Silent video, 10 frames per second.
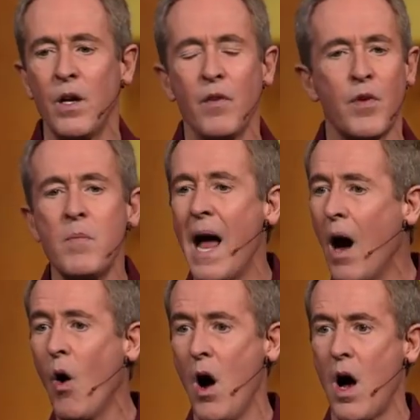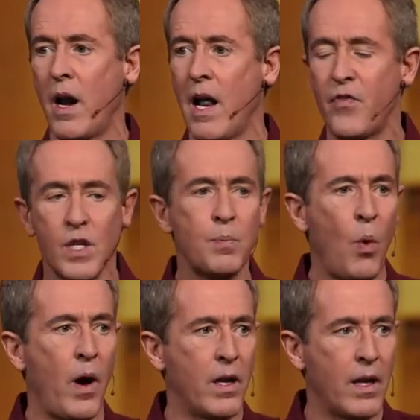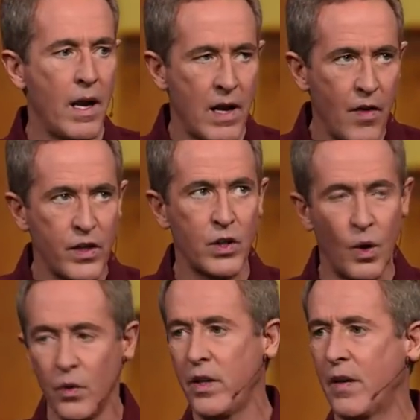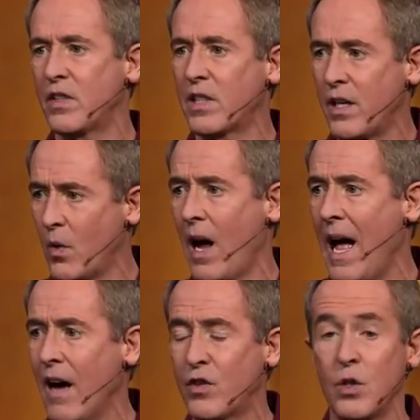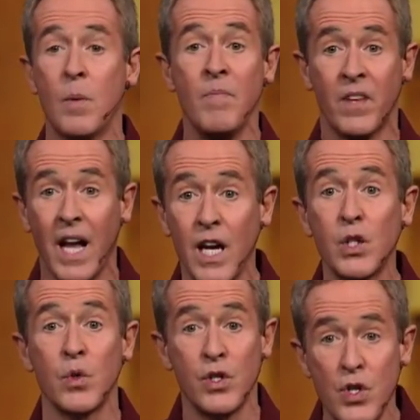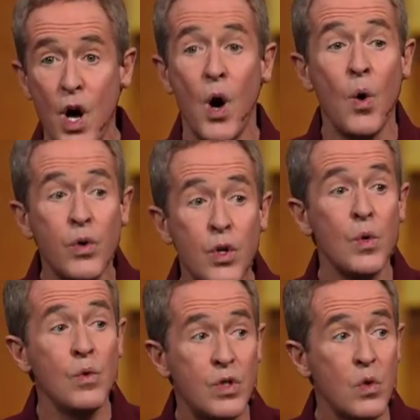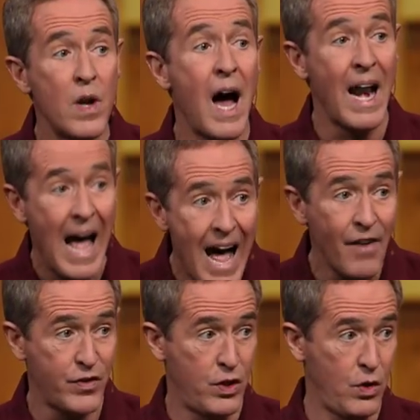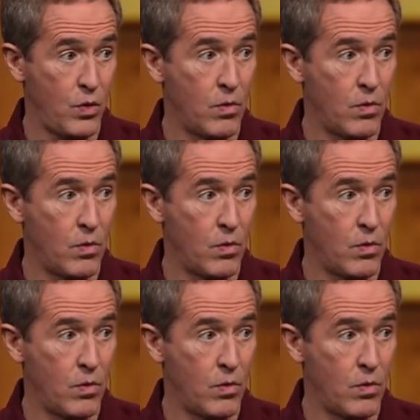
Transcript: From now on, at this point, now that you're old enough to say, do I have to? The answer is no, you do not have to,